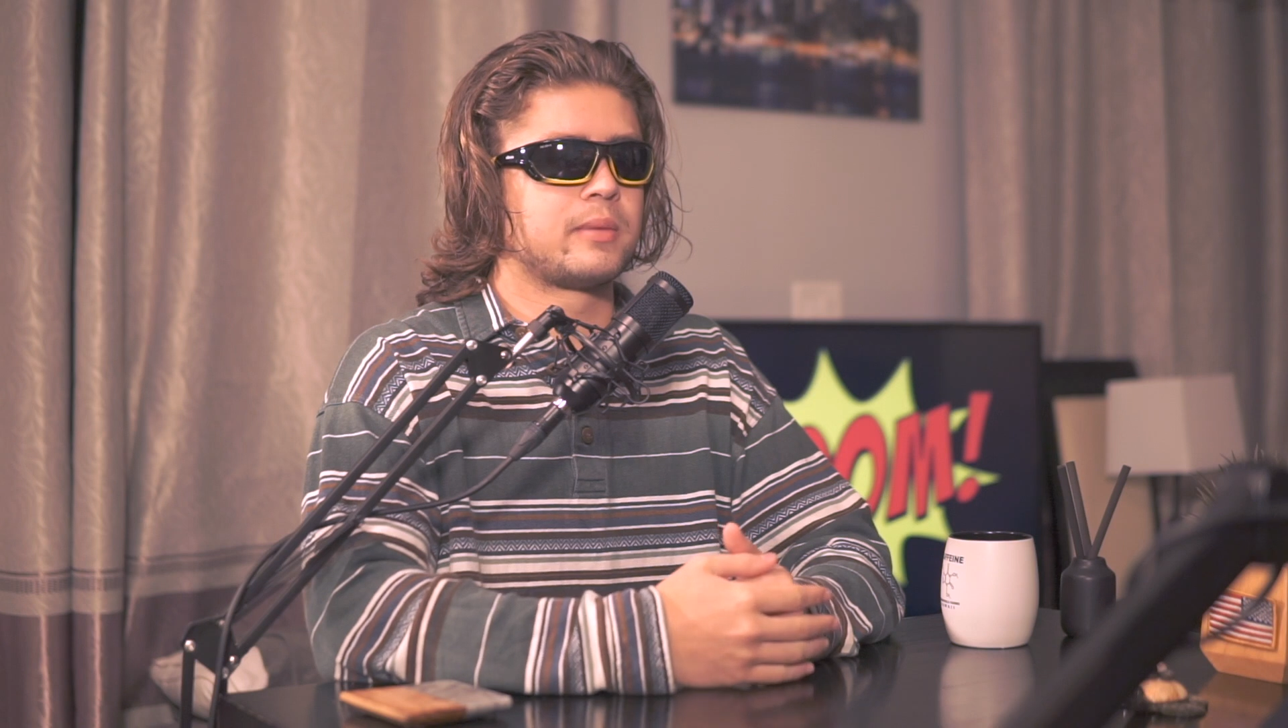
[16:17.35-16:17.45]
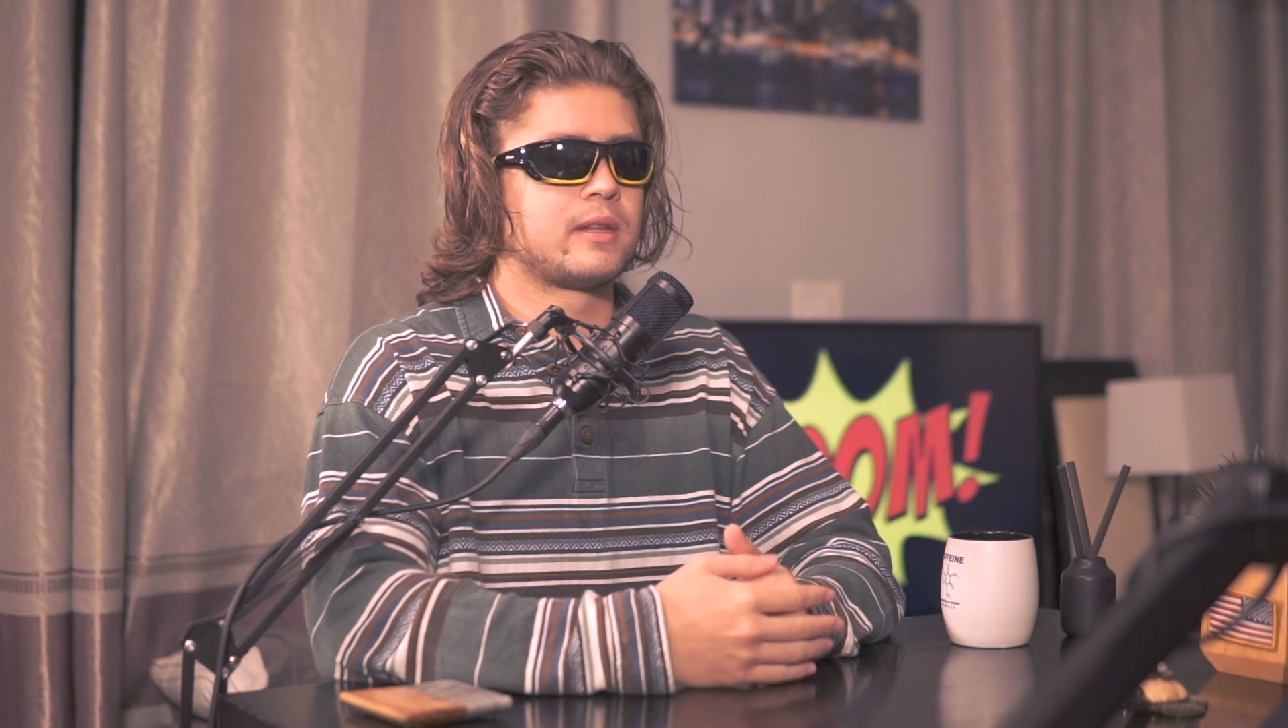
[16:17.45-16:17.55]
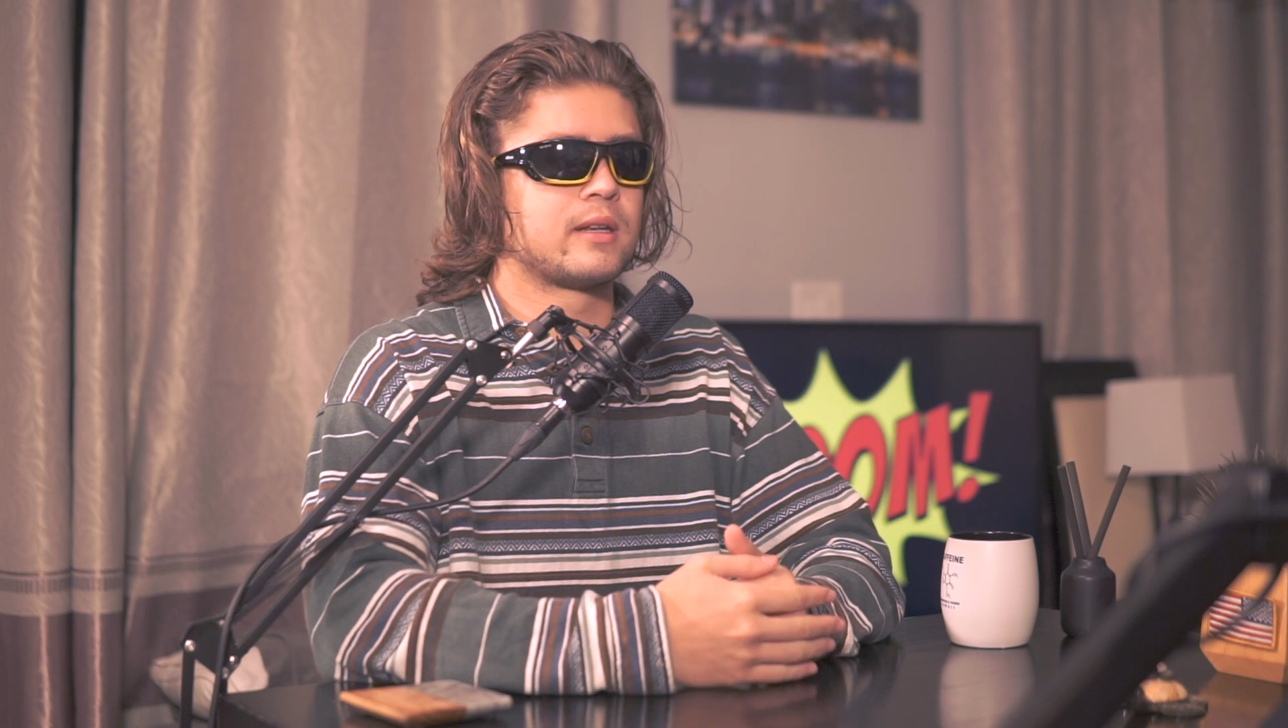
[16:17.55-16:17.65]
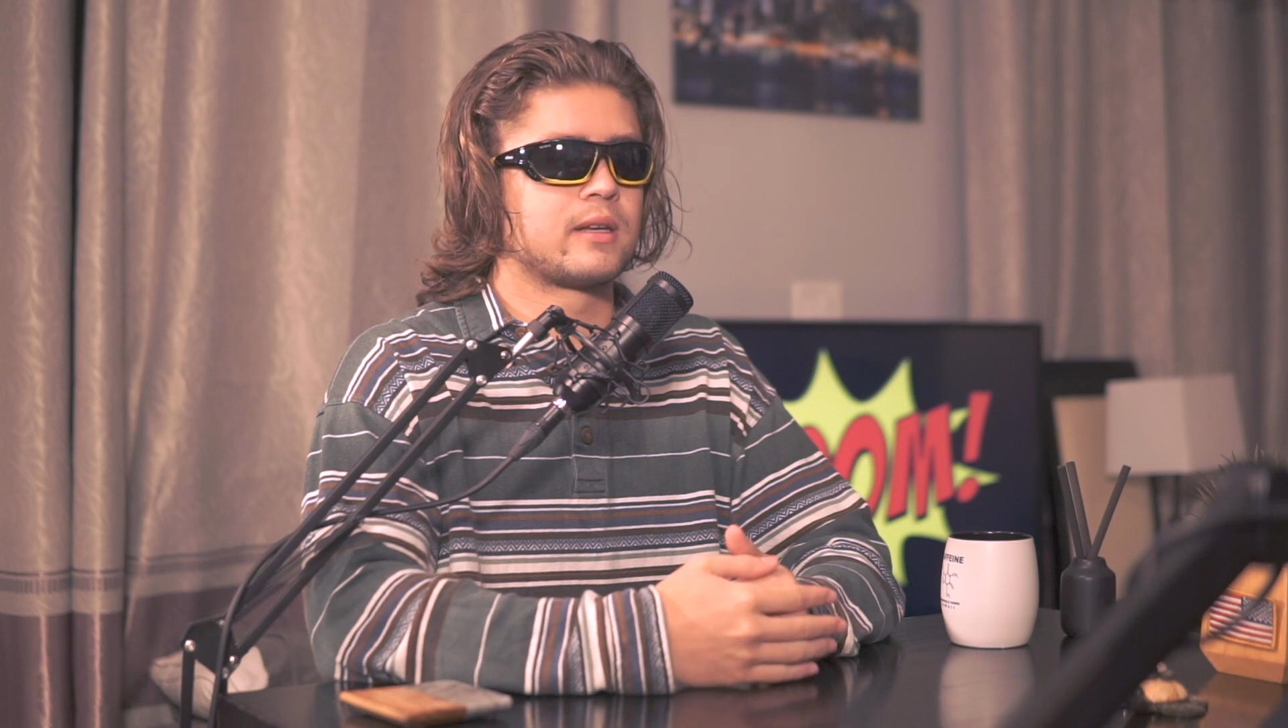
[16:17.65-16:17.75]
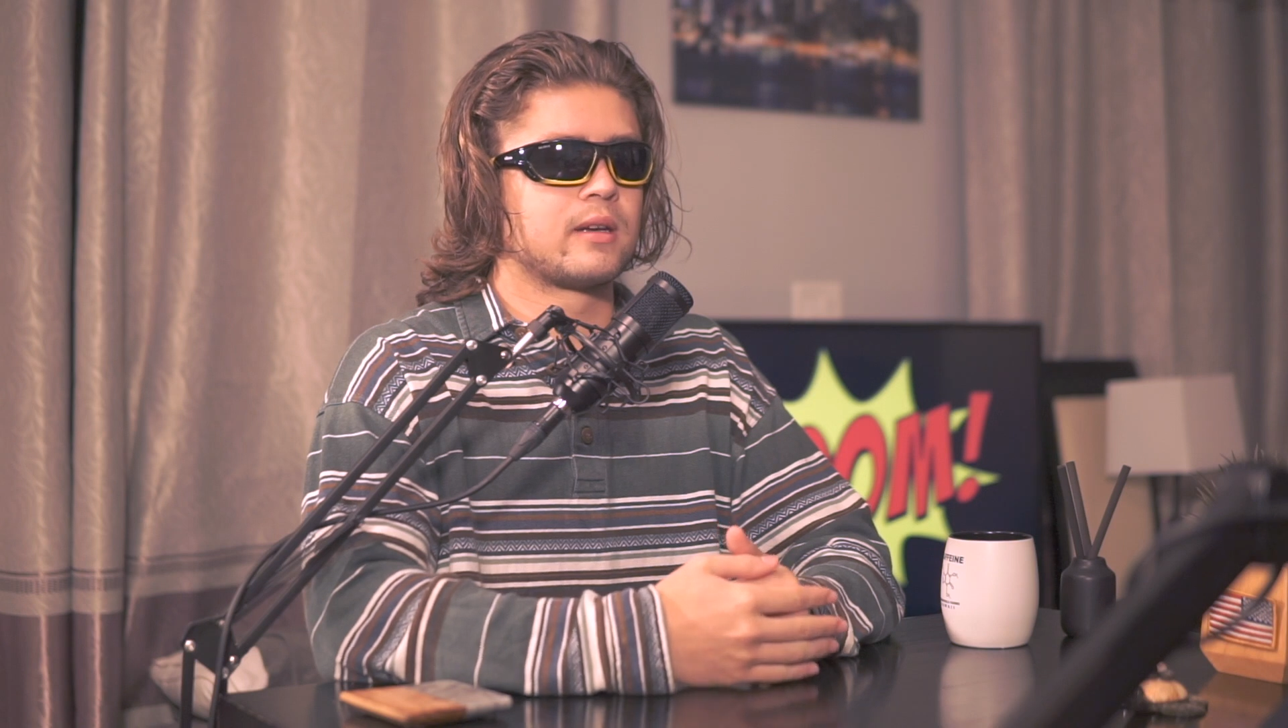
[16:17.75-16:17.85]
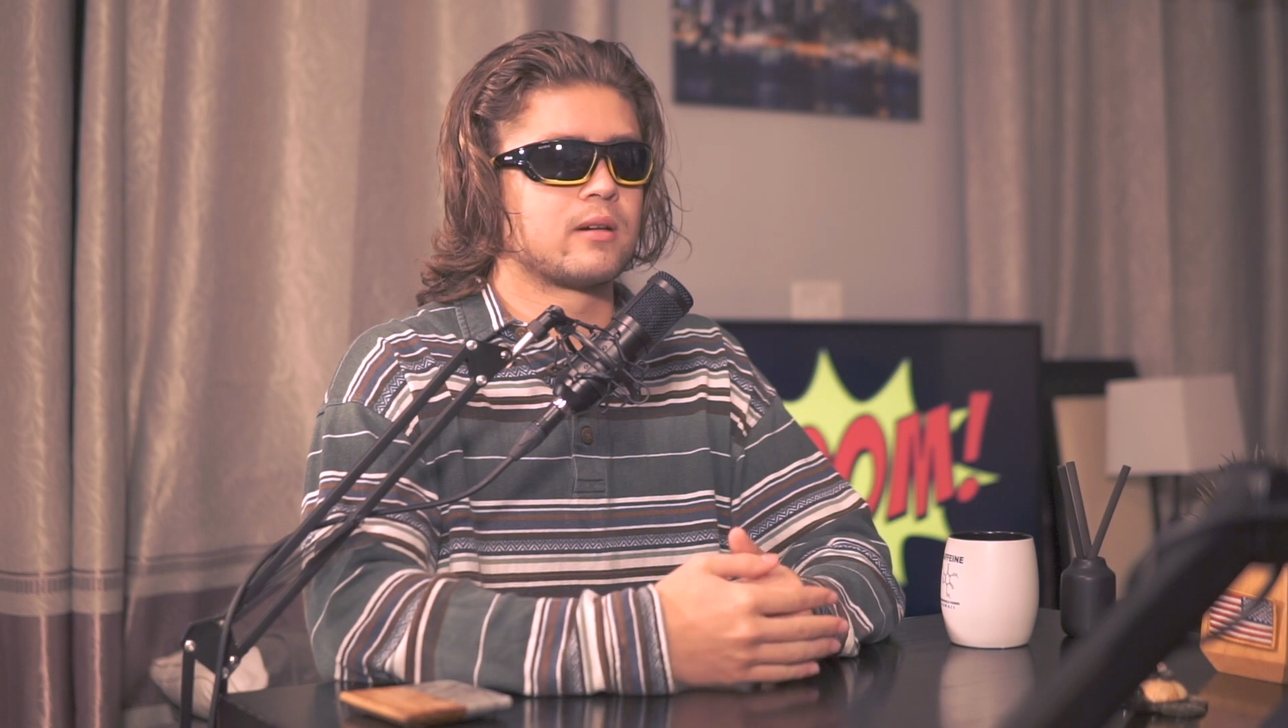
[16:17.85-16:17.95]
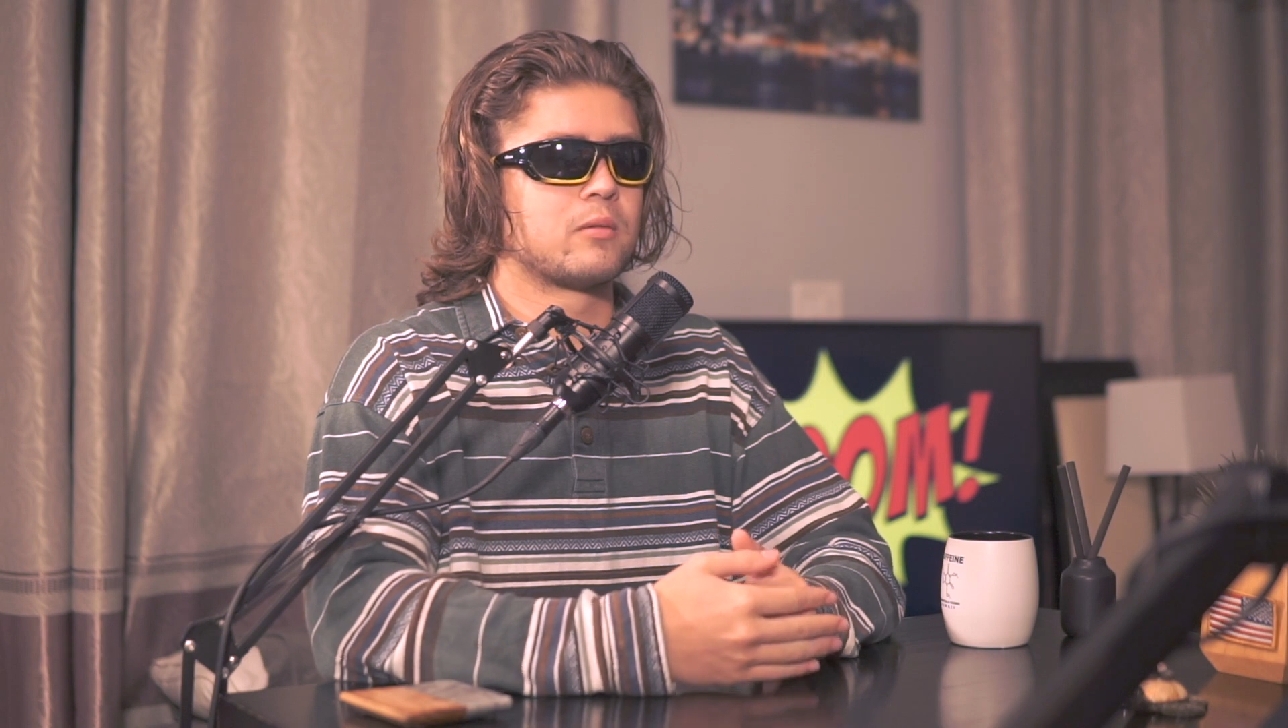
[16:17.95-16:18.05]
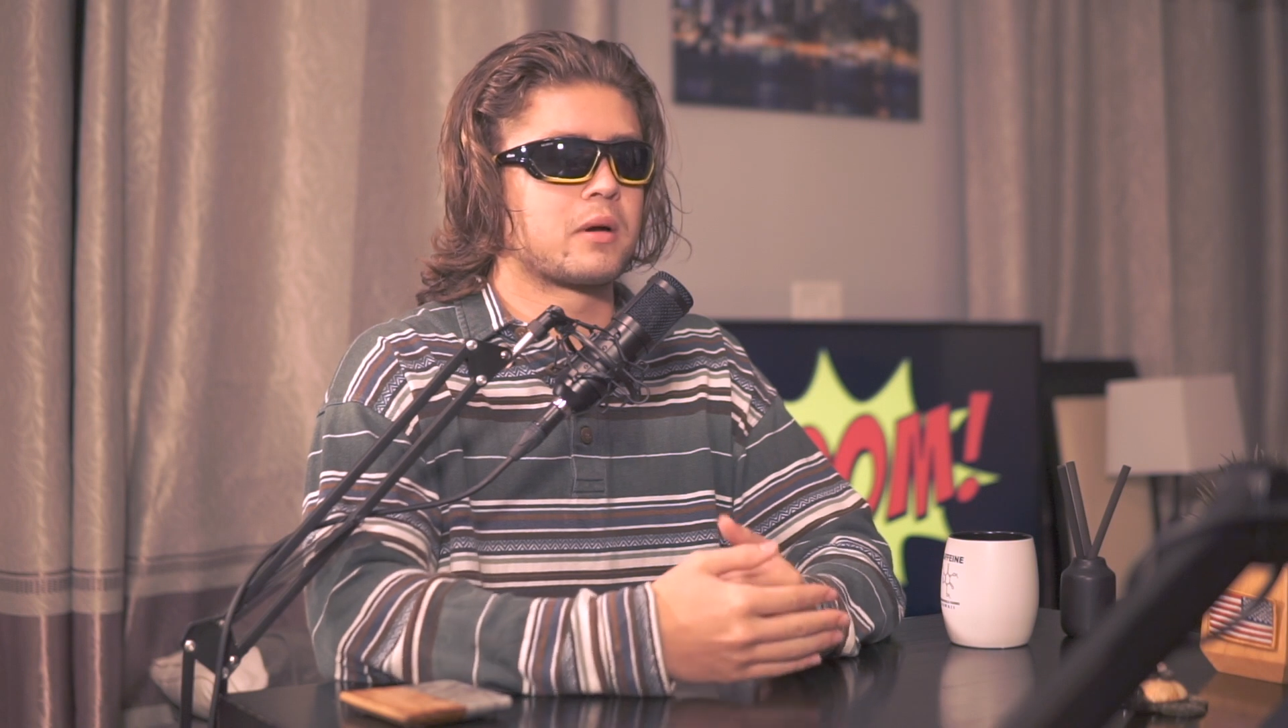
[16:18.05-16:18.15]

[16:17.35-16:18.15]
be thinking,